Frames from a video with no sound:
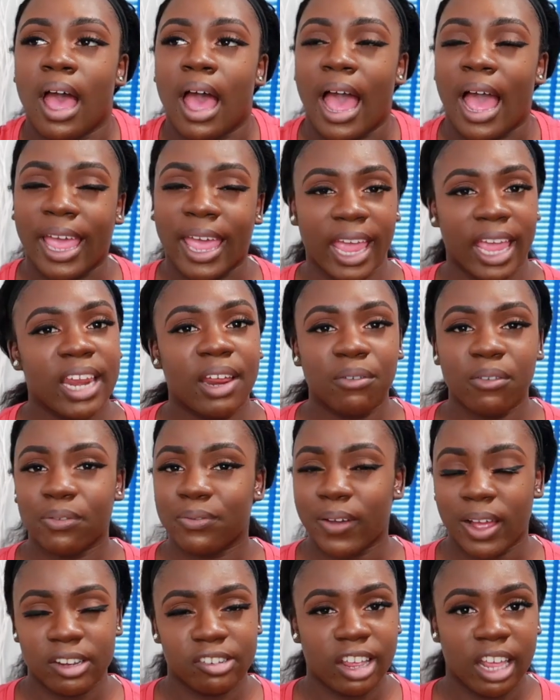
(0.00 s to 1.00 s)
I can't ever
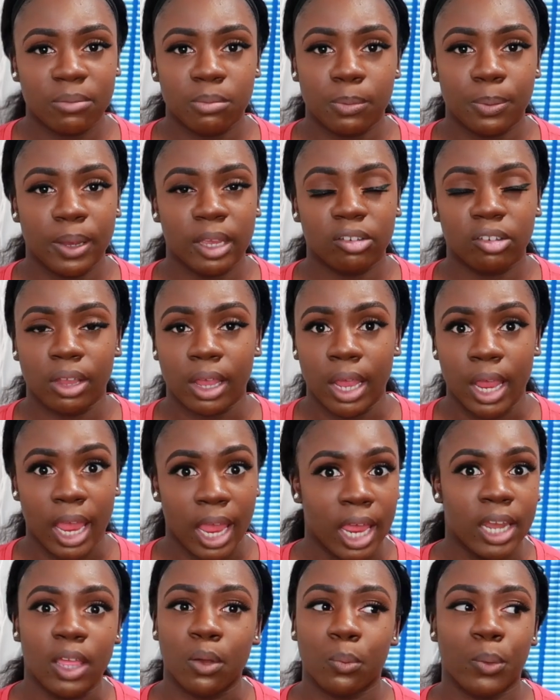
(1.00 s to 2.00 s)
find Jasmine Peach
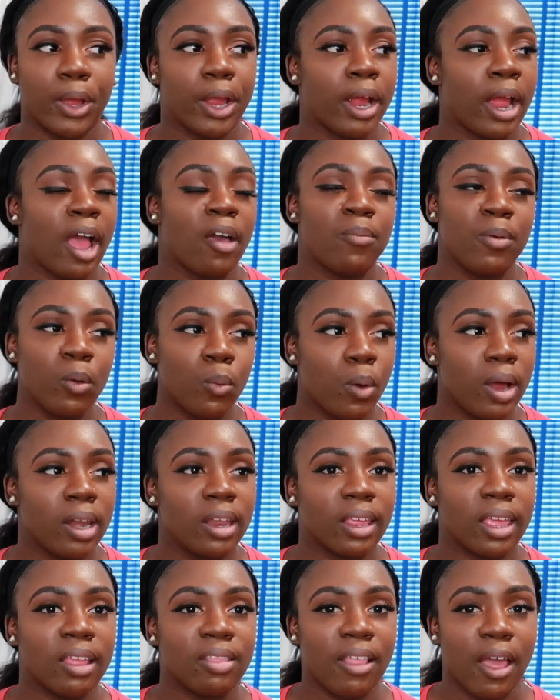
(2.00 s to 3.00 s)
anywhere. I've been
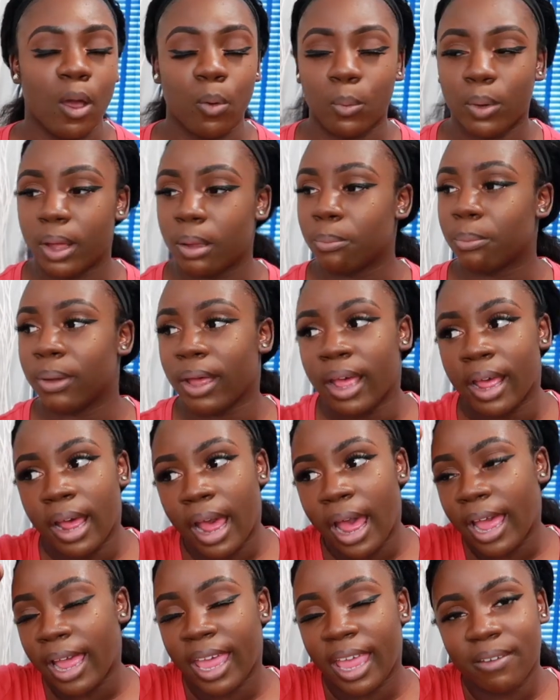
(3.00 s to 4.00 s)
wanting to get that one, but
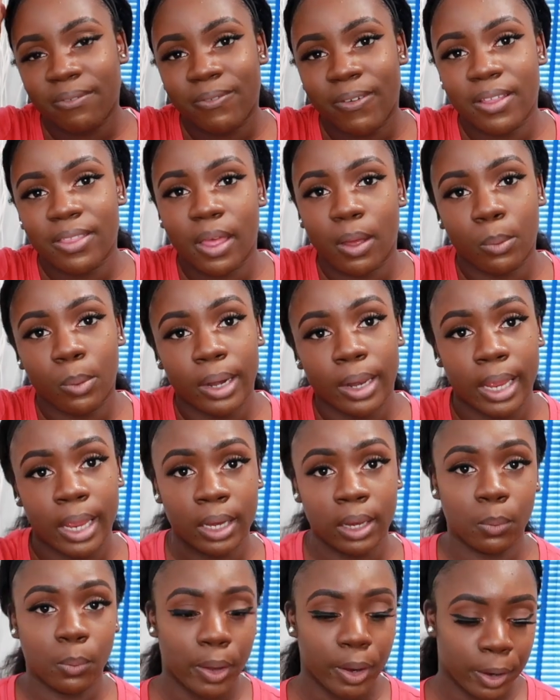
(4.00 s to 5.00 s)
I can't find that one
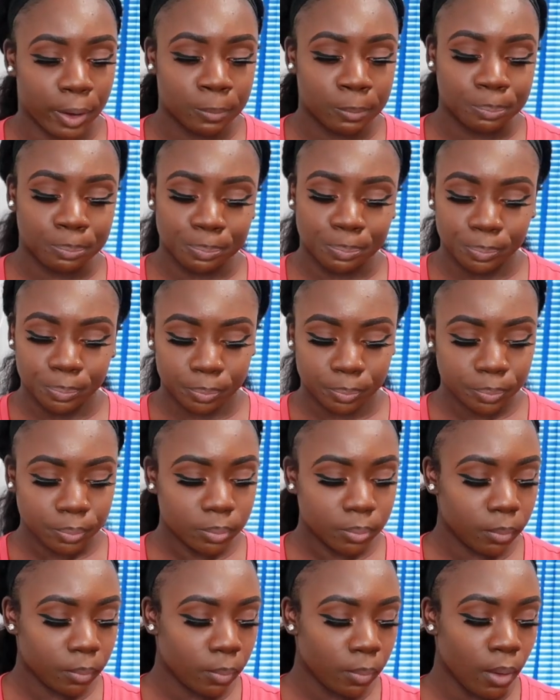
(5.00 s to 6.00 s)
anywhere.
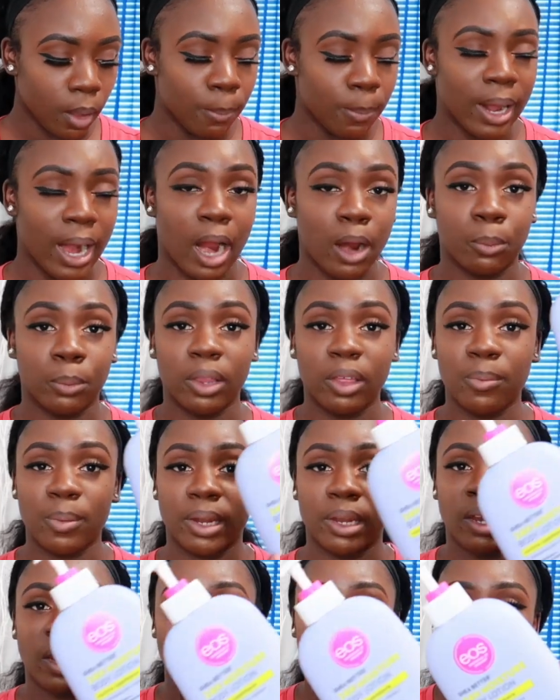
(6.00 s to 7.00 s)
But I've really
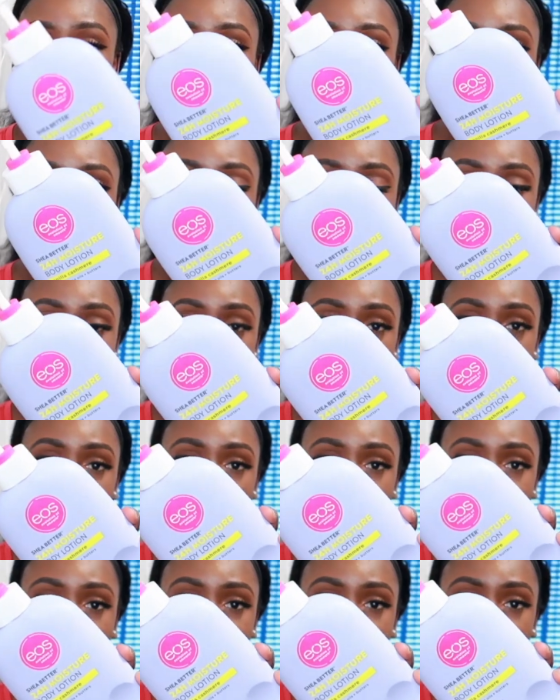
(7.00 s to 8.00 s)
been loving this
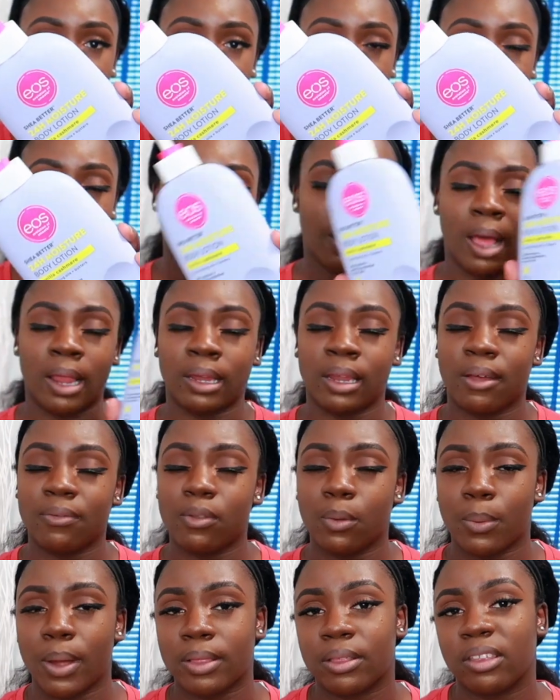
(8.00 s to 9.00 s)
one. Um, I love
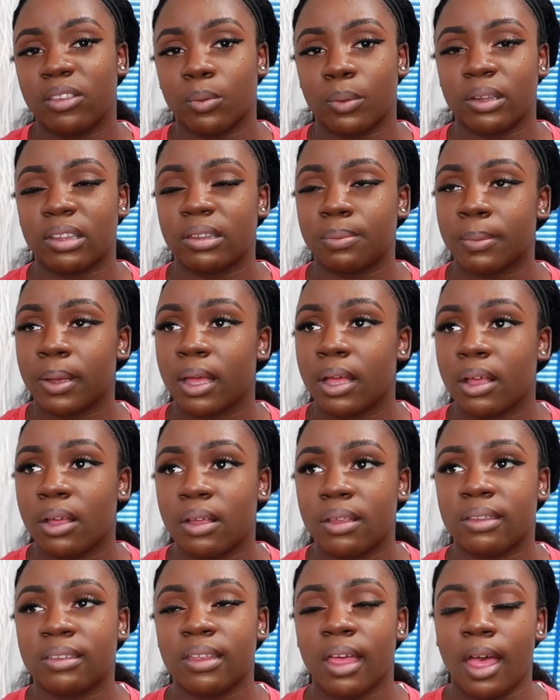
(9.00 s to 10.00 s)
the way this one
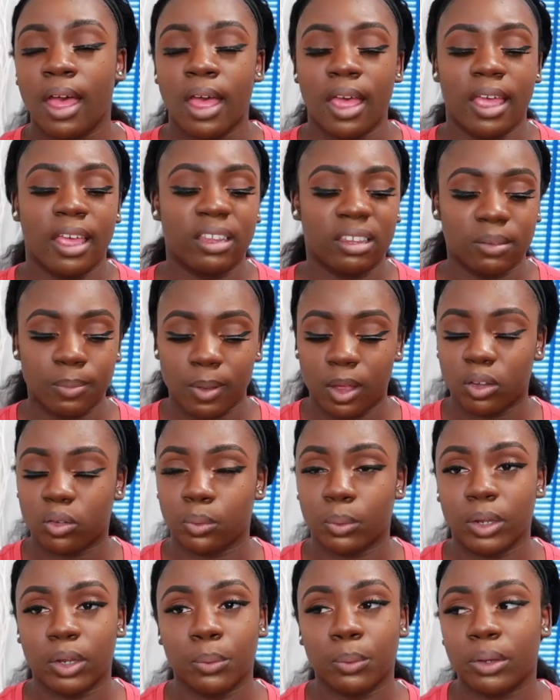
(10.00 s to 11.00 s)
smells. It
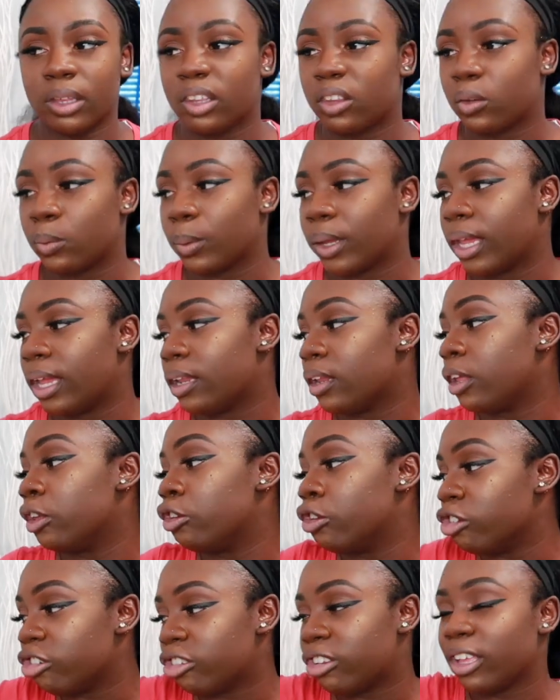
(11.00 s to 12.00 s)
smells really, really sweet.
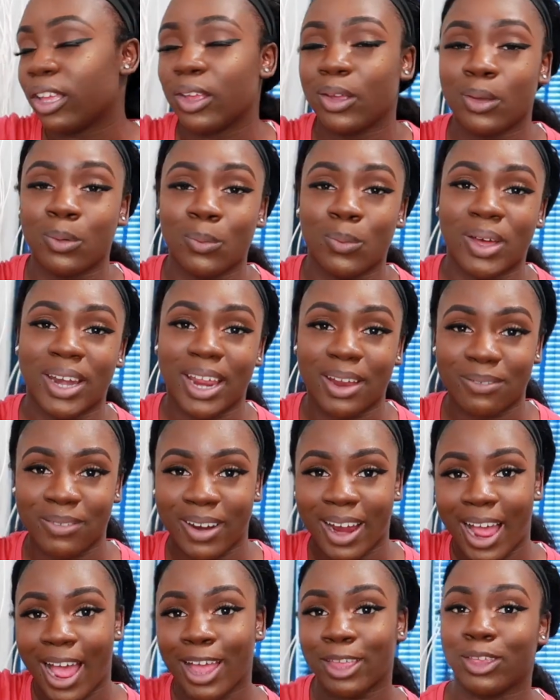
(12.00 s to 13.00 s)
Usually,
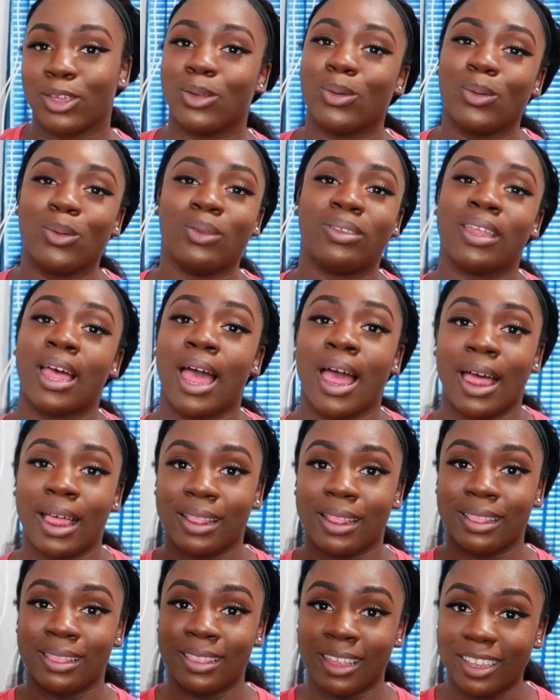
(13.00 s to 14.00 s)
whenever I use
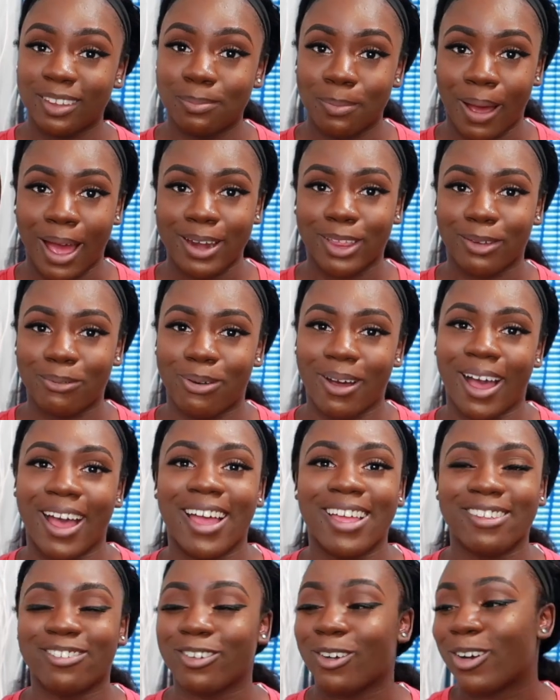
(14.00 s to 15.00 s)
this body
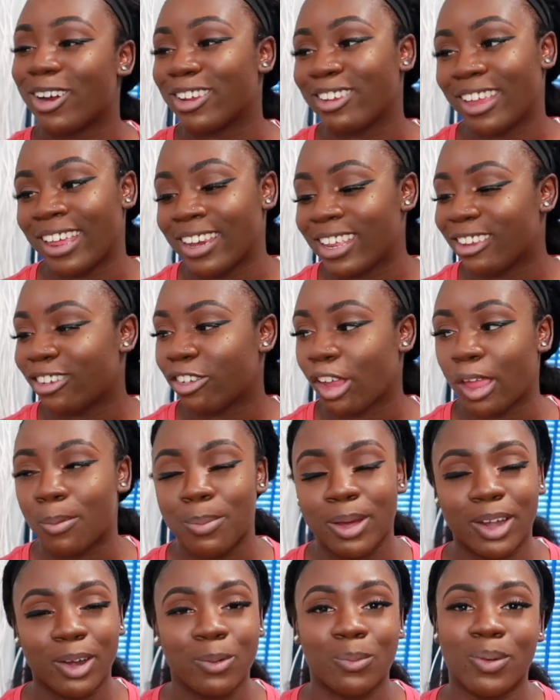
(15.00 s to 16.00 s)
wash or any shea
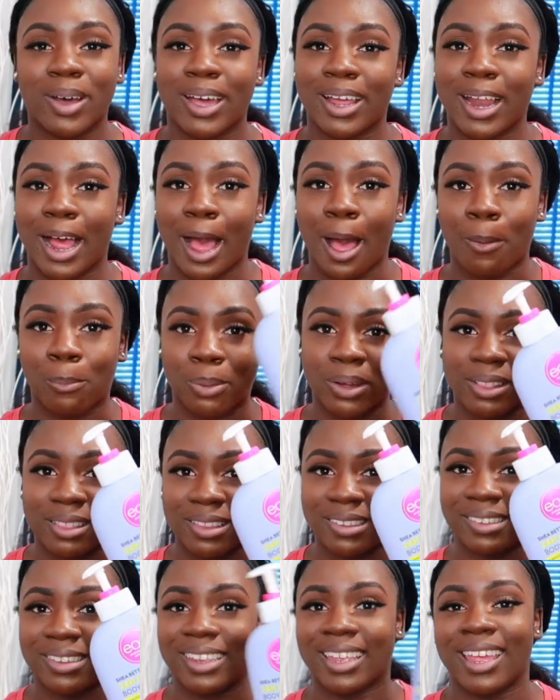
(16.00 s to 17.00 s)
butter one i put
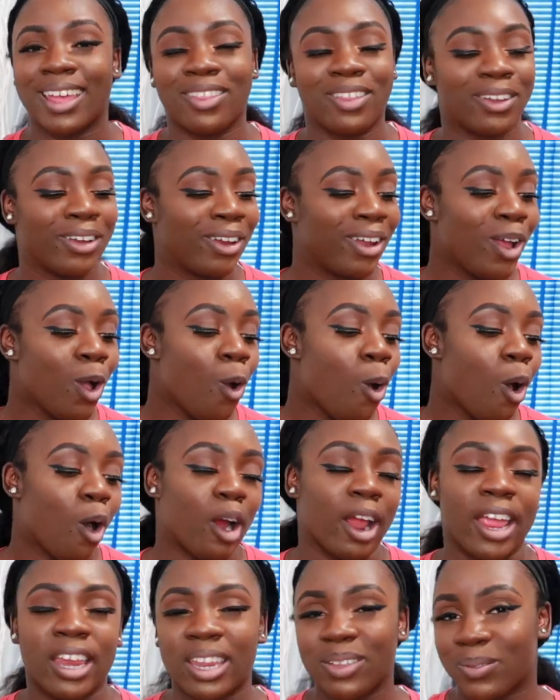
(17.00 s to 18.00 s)
this together
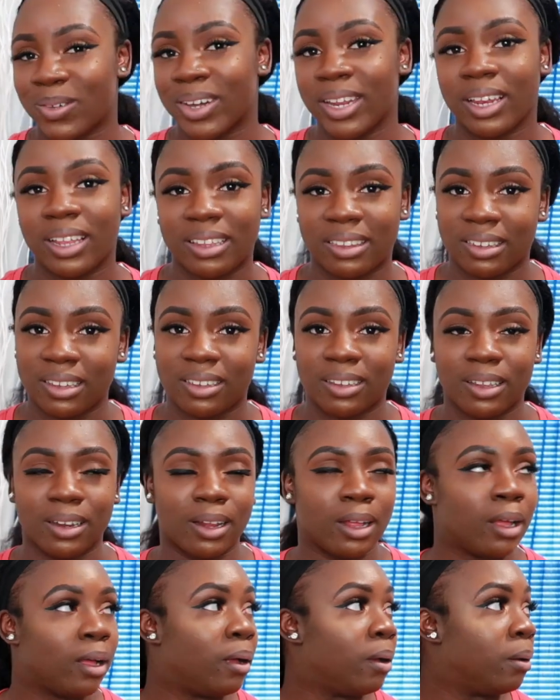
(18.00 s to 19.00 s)
or any vanilla
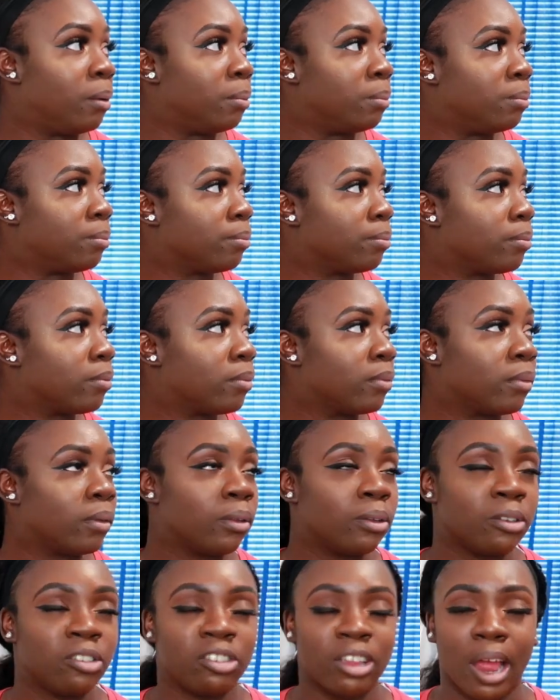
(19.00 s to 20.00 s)
scented um
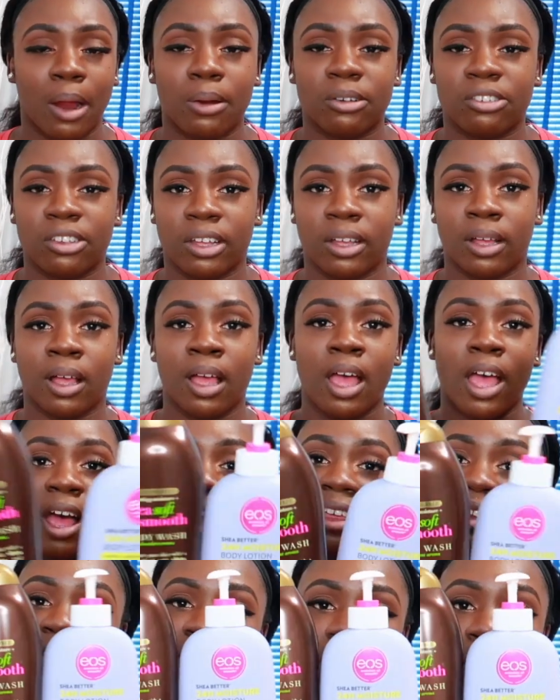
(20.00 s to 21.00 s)
shower gel
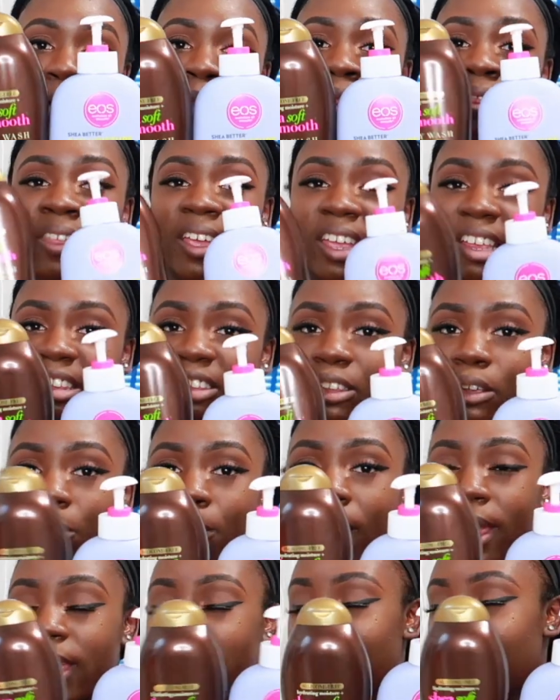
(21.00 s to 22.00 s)
so these two
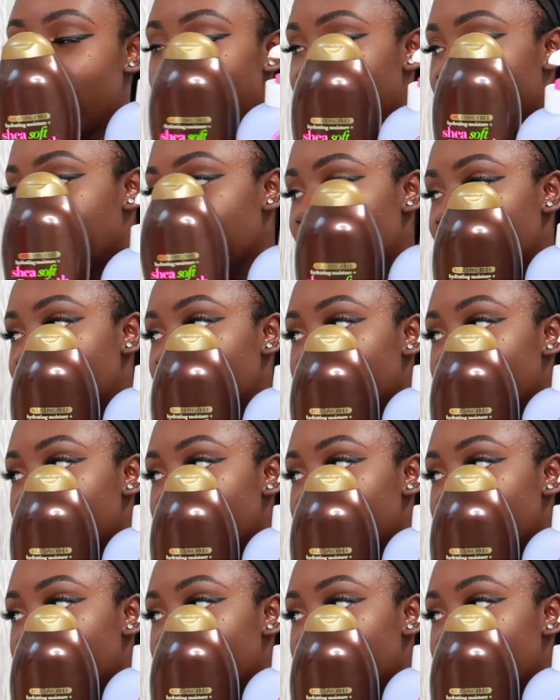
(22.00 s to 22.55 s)
right here